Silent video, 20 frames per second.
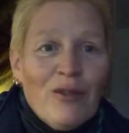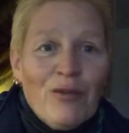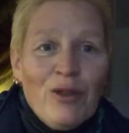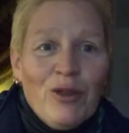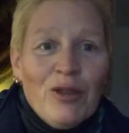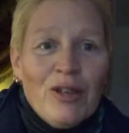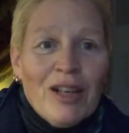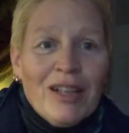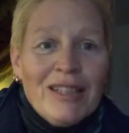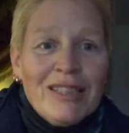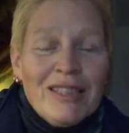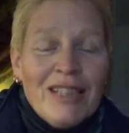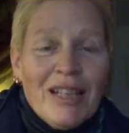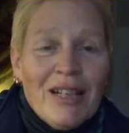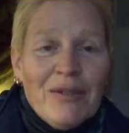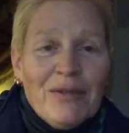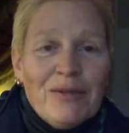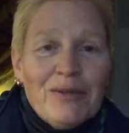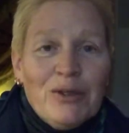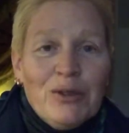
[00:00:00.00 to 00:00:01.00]
of you guys
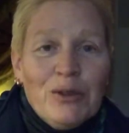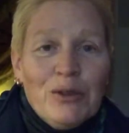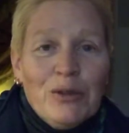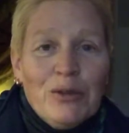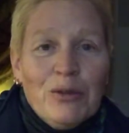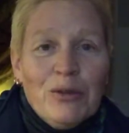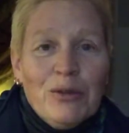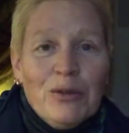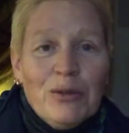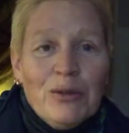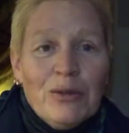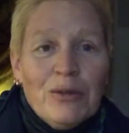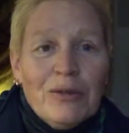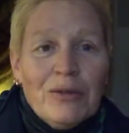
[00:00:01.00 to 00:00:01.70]
have to.